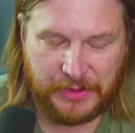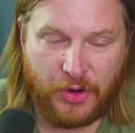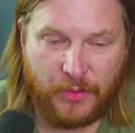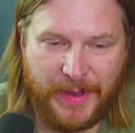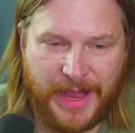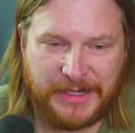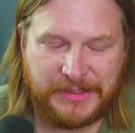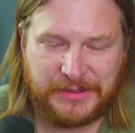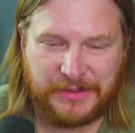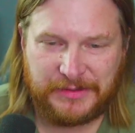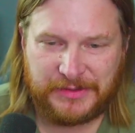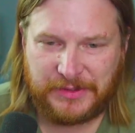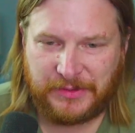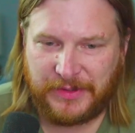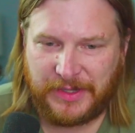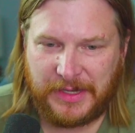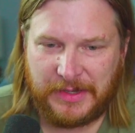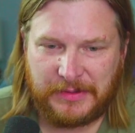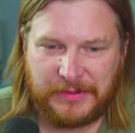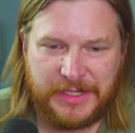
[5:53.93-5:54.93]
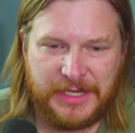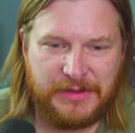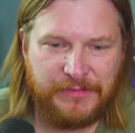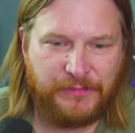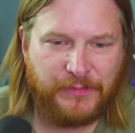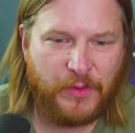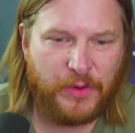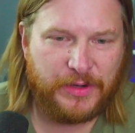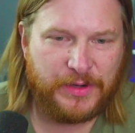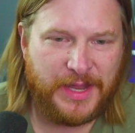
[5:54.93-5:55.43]
go back to, so they
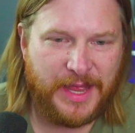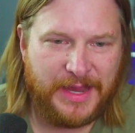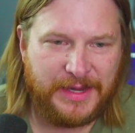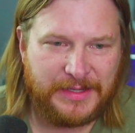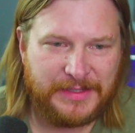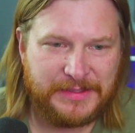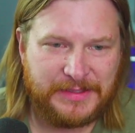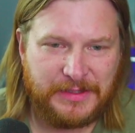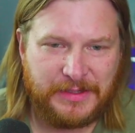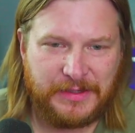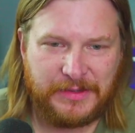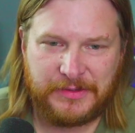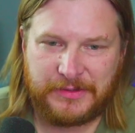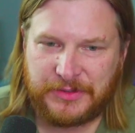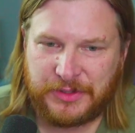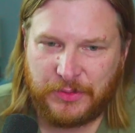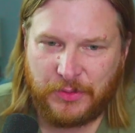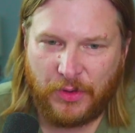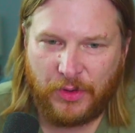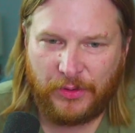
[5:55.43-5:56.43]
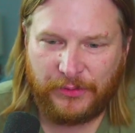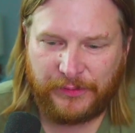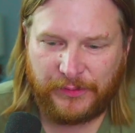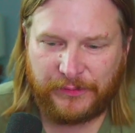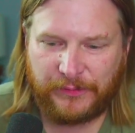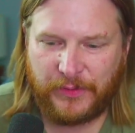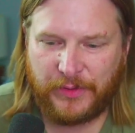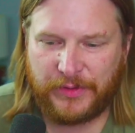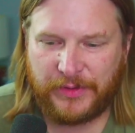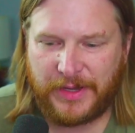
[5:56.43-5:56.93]
leave Fortnite because they're too old for
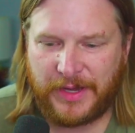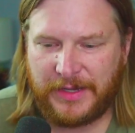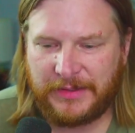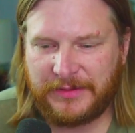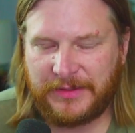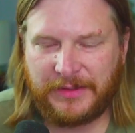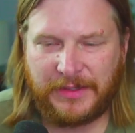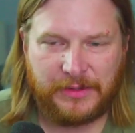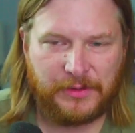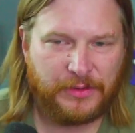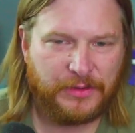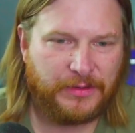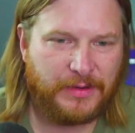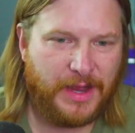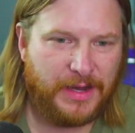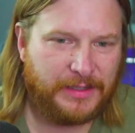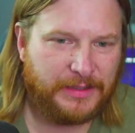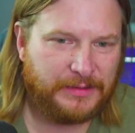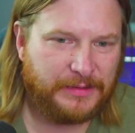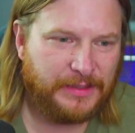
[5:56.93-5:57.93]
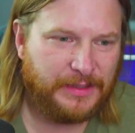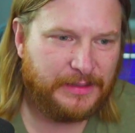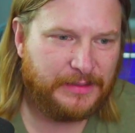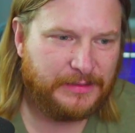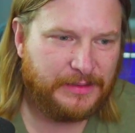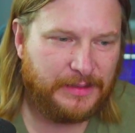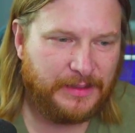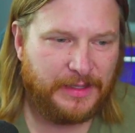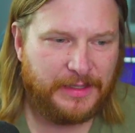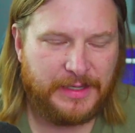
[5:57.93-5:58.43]
Fortnite. Then they go to Rocket League.
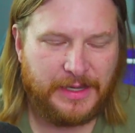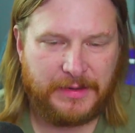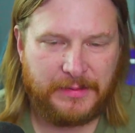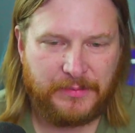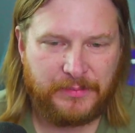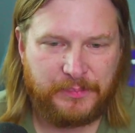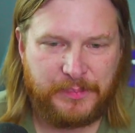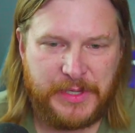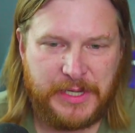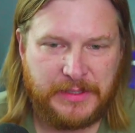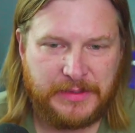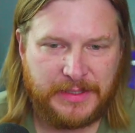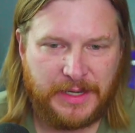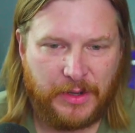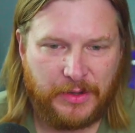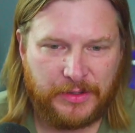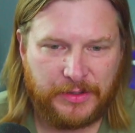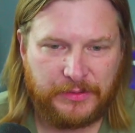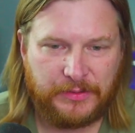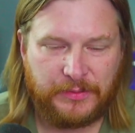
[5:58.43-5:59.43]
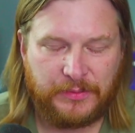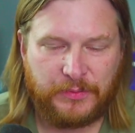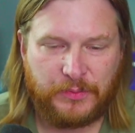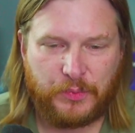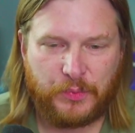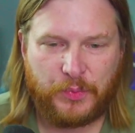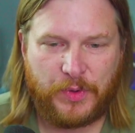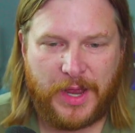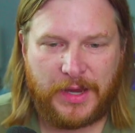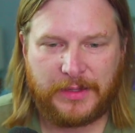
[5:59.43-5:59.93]
And then they get peaked out
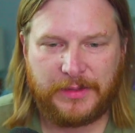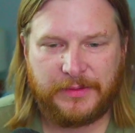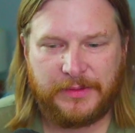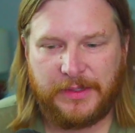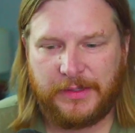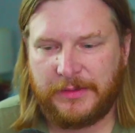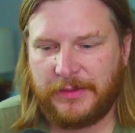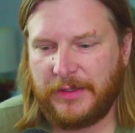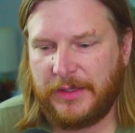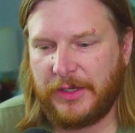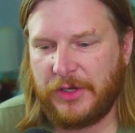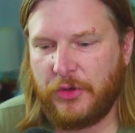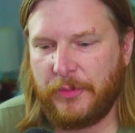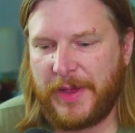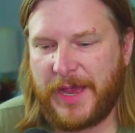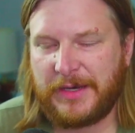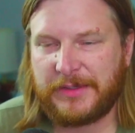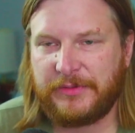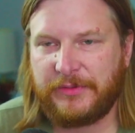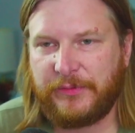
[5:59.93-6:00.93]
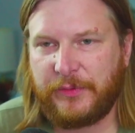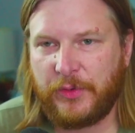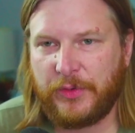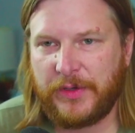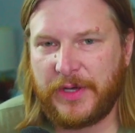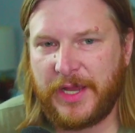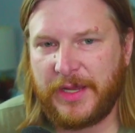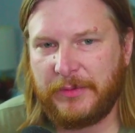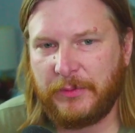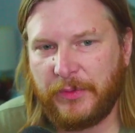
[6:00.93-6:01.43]
in Rocket League, and then they go back to
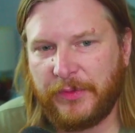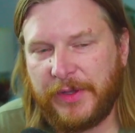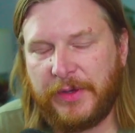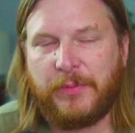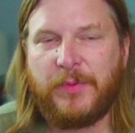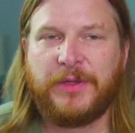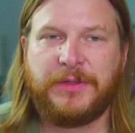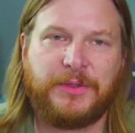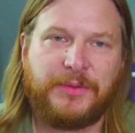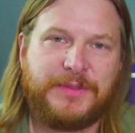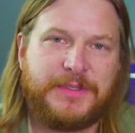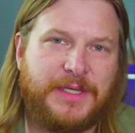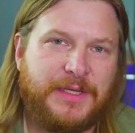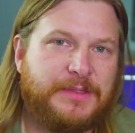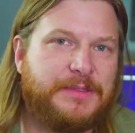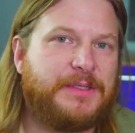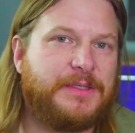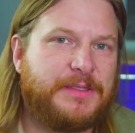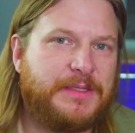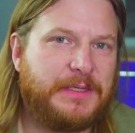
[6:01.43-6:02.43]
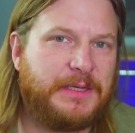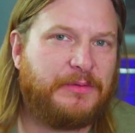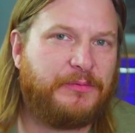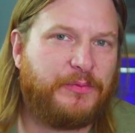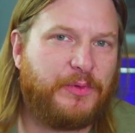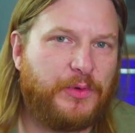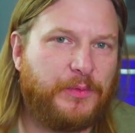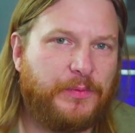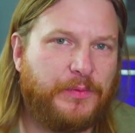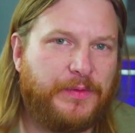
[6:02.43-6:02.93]
Fortnite. Well, they want those kids to stay on
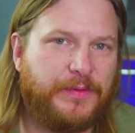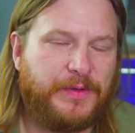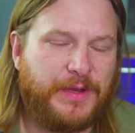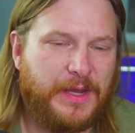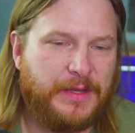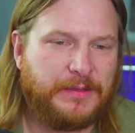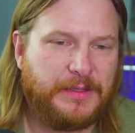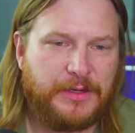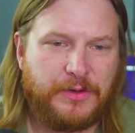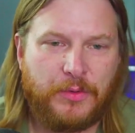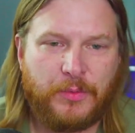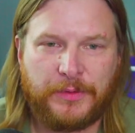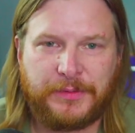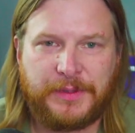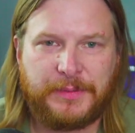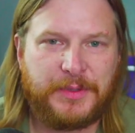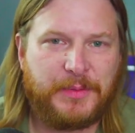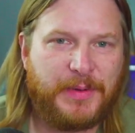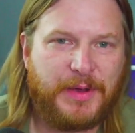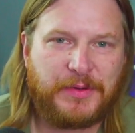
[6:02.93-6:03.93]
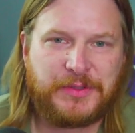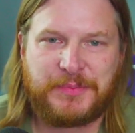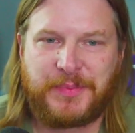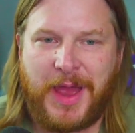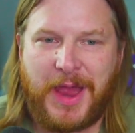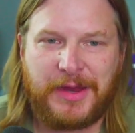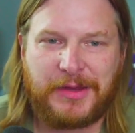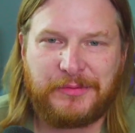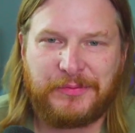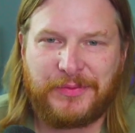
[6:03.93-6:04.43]
Fortnite. They don't want them to bounce
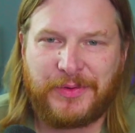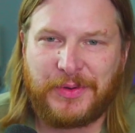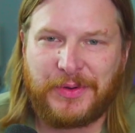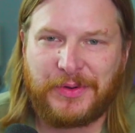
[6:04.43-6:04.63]
back and